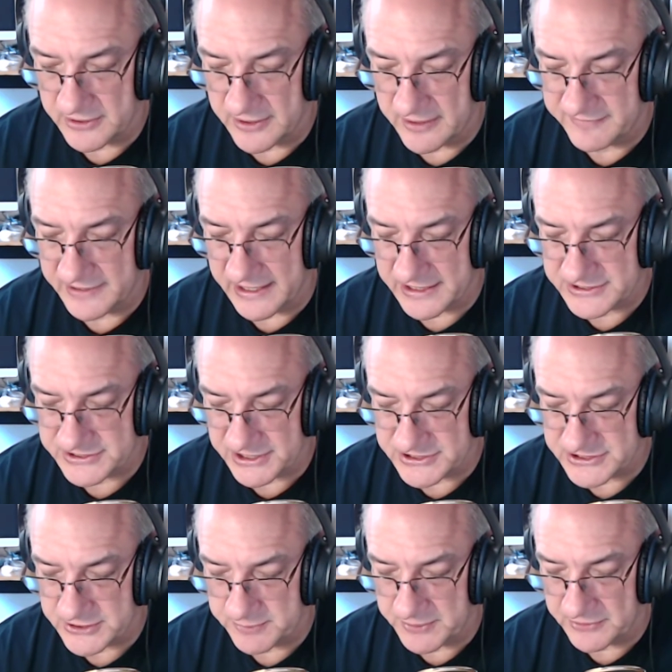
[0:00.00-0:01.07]
of
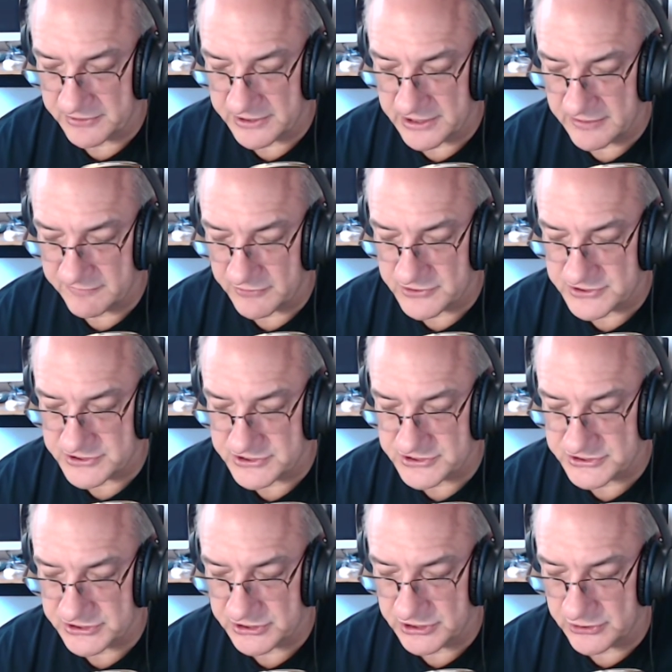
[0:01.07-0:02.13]
accessibility versus
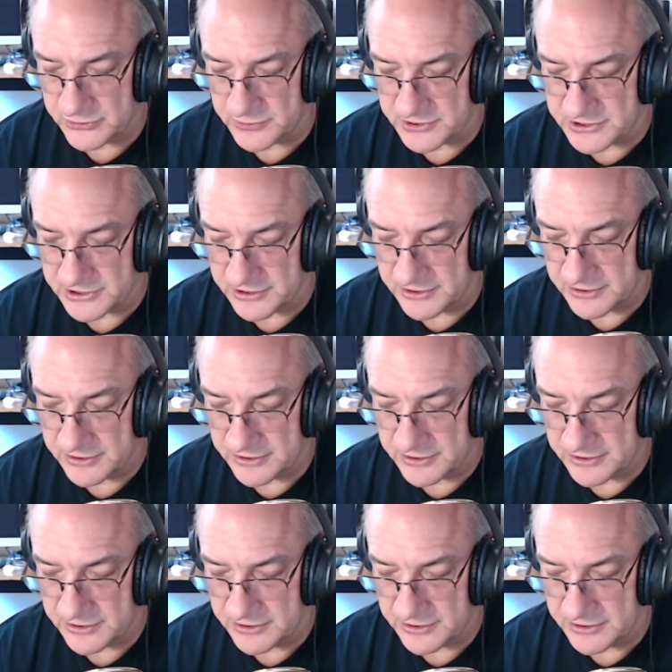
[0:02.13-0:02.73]
security.